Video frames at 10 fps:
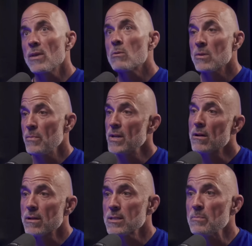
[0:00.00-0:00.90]
that was a bit
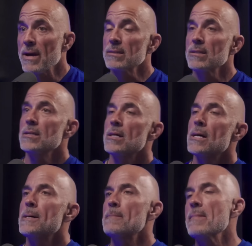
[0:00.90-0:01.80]
unexpected.
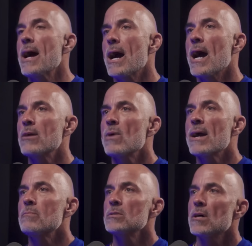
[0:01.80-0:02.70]
I
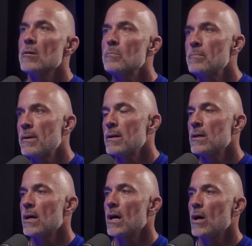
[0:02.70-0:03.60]
wrapped up
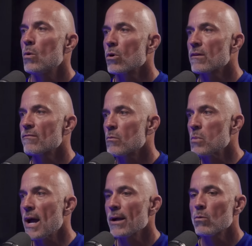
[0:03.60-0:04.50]
working for
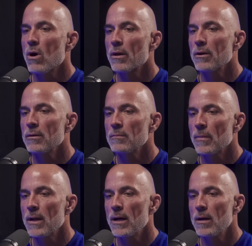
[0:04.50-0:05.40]
Blackwater.
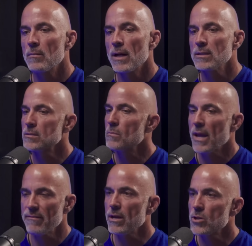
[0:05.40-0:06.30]
I did some
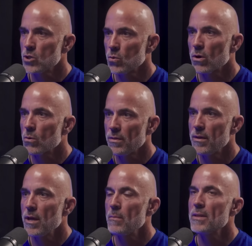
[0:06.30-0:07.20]
aviation work with
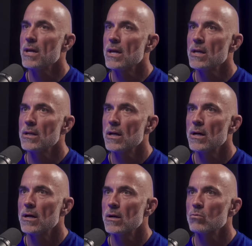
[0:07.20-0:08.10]
them and then
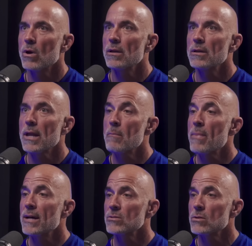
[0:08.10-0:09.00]
running
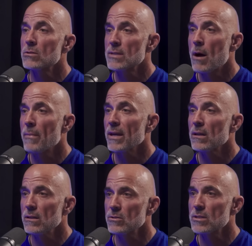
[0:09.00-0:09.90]
Ambassador Zalmay
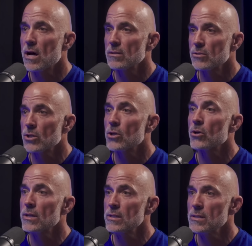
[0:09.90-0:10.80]
Khalilzad's
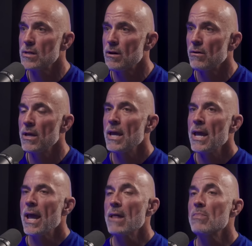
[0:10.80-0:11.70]
security detail.
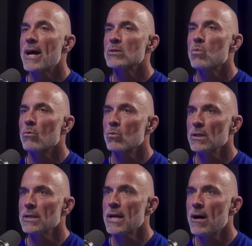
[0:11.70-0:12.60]
And that's what
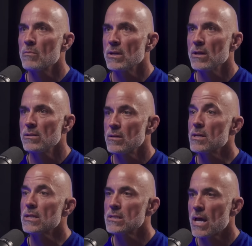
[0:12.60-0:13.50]
really got me into the
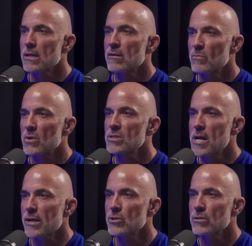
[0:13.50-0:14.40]
executive
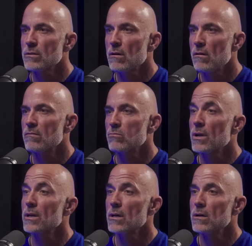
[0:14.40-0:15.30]
protection of
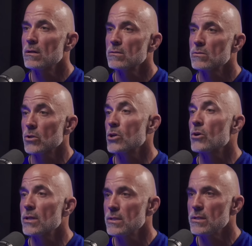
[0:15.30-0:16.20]
running a
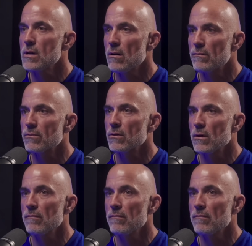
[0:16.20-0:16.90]
security detail for a